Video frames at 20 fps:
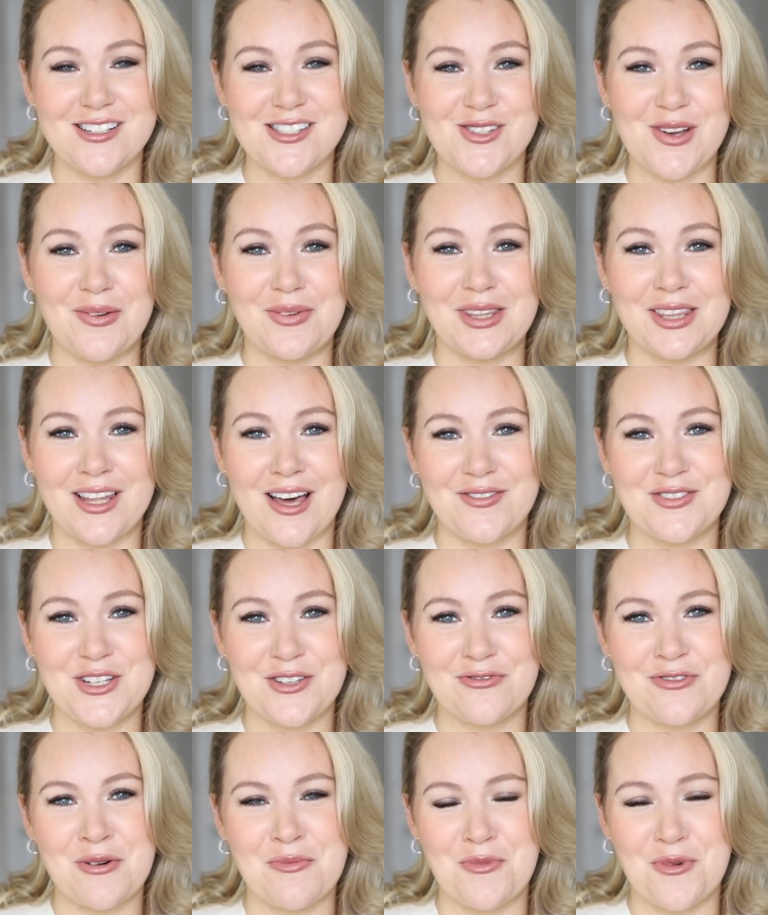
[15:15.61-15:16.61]
so I would love to
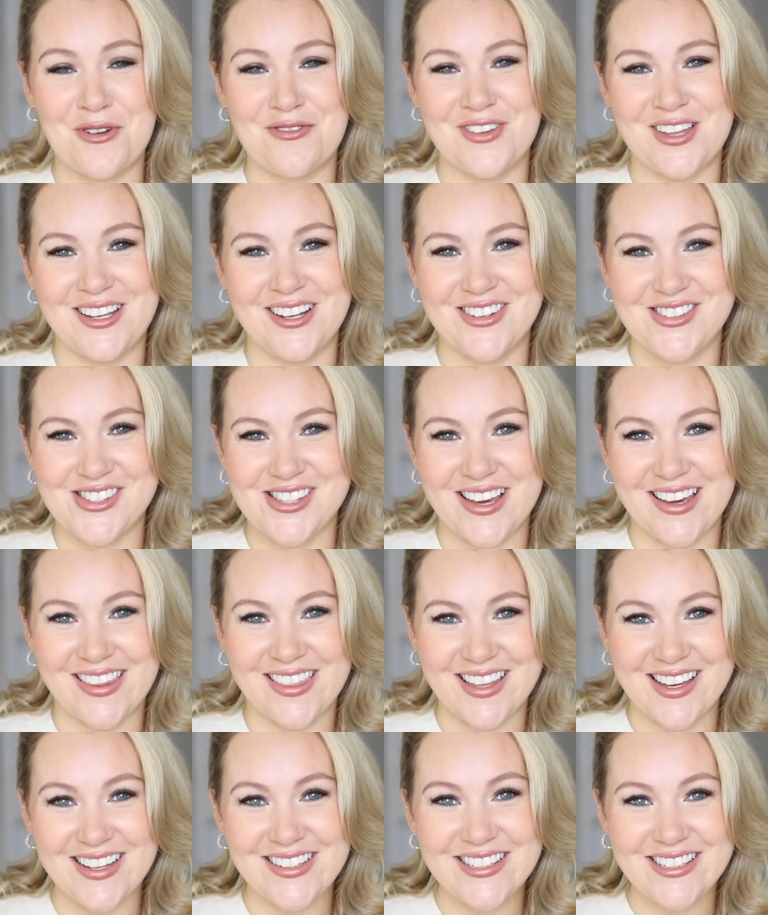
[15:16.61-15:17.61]
film more videos like
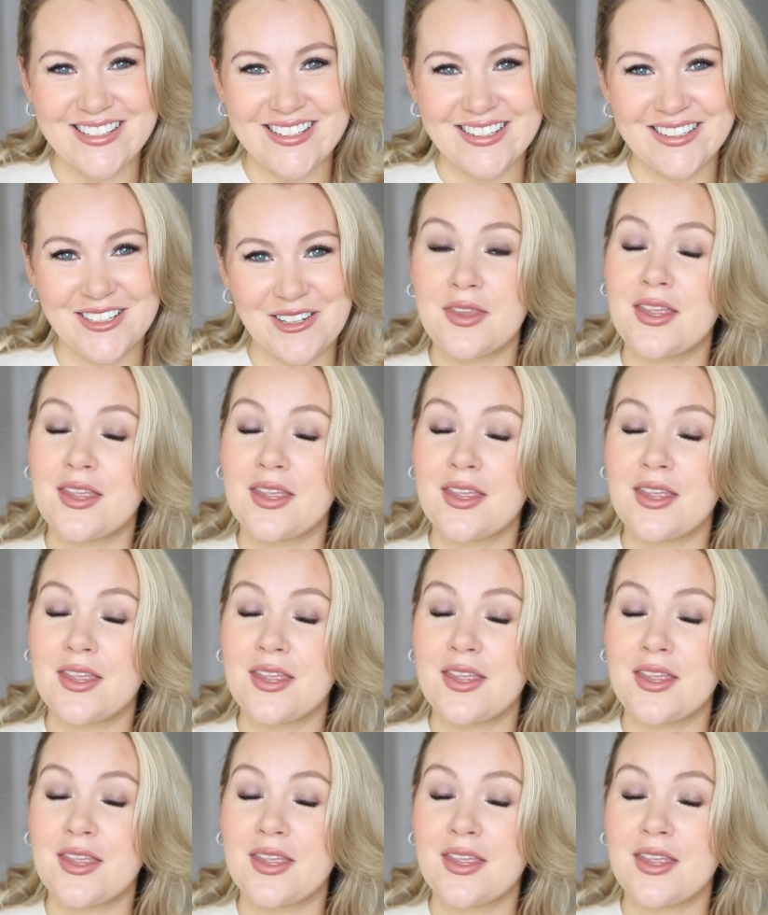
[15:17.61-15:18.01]
this.